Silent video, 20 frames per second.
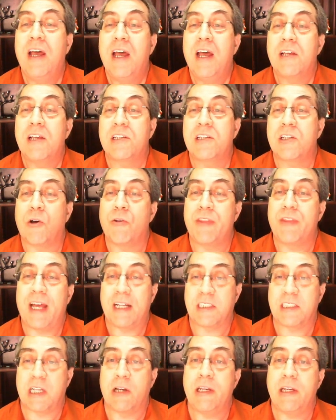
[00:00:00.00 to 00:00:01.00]
So
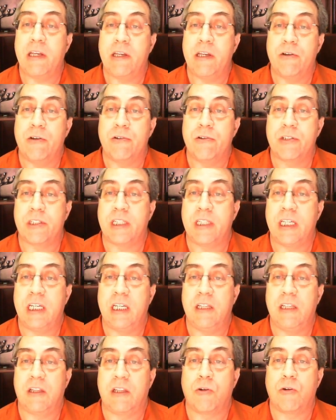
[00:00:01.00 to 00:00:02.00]
that's how you use
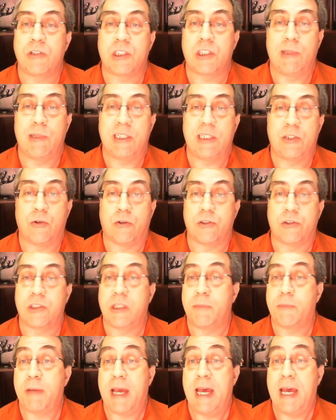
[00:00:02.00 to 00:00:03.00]
those three tools,
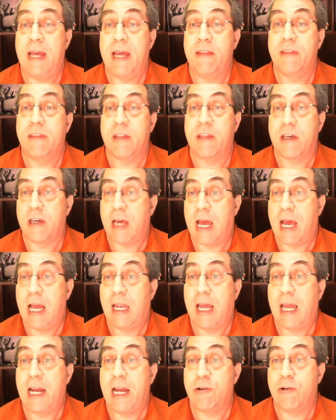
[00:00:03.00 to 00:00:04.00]
the pen, the
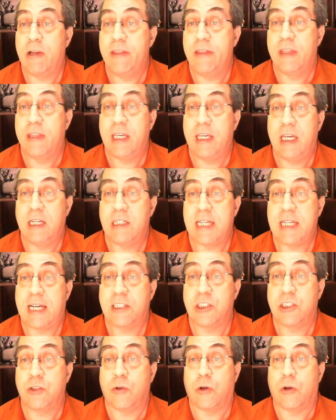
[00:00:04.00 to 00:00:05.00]
highlighter, and the
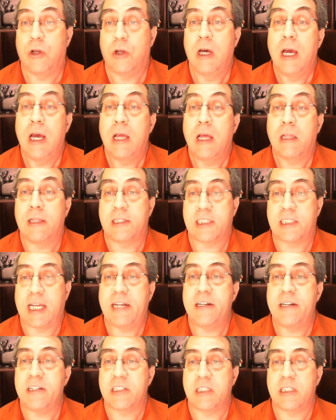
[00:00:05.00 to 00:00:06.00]
text tool. Let's
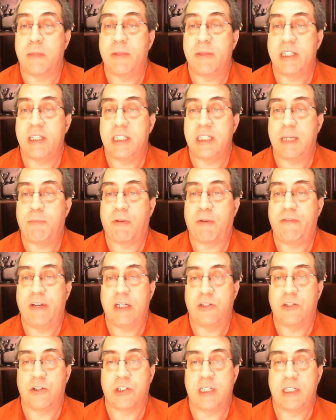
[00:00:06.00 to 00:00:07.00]
get into some of the deeper
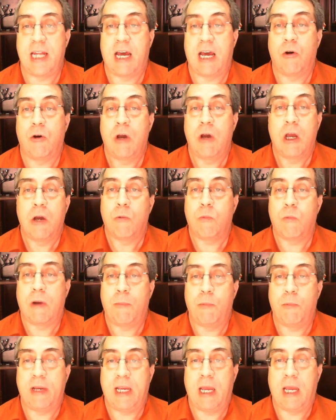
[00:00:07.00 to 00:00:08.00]
features. Now,
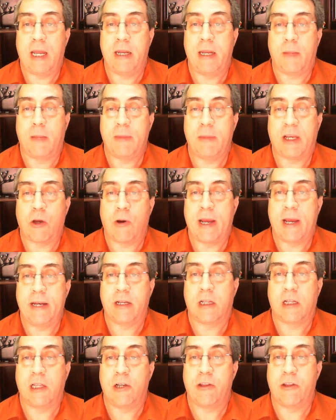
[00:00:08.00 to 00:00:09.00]
and let me go ahead
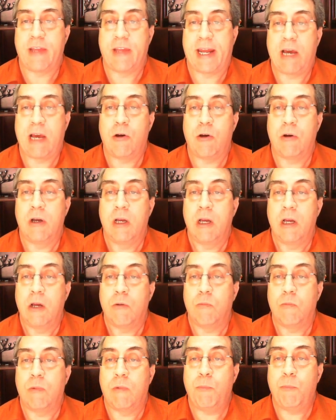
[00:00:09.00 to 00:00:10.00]
and clear that out.
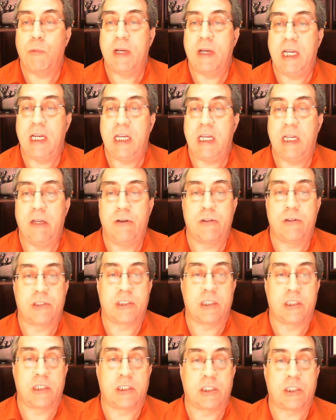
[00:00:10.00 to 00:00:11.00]
When we
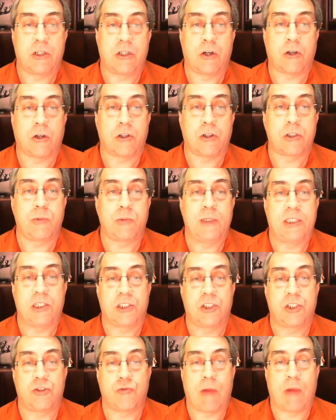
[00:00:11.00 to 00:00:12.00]
use the circles, we
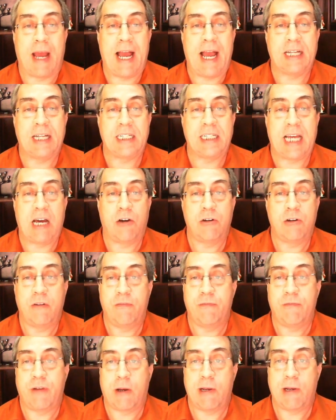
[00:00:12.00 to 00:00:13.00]
just drag
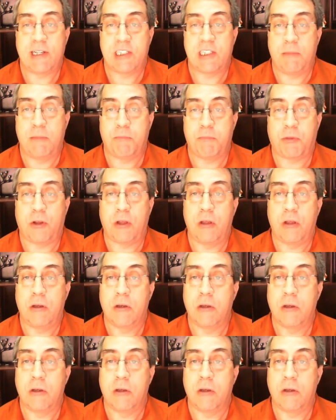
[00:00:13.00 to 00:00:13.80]
down, very simple.